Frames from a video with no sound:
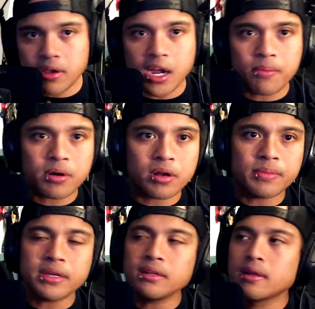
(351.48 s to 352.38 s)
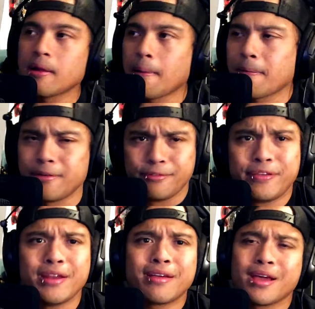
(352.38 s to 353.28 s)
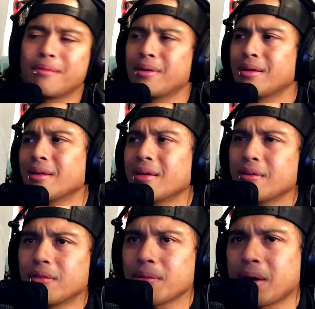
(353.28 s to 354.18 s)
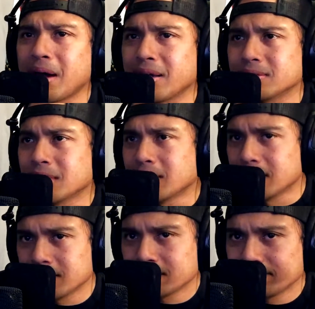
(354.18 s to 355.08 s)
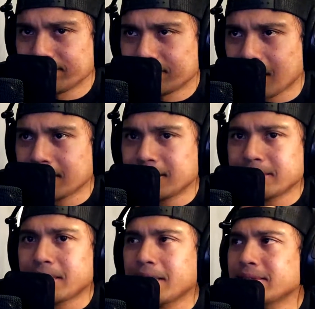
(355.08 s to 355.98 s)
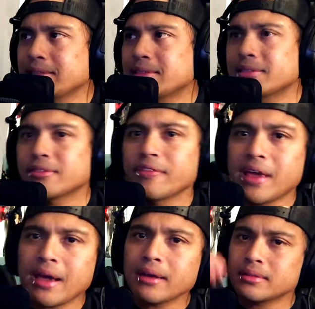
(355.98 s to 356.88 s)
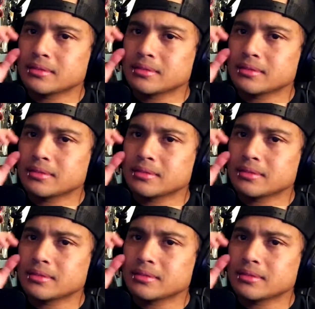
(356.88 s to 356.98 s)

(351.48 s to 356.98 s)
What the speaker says: camera on me? Video camera. What am I? 1990s over here?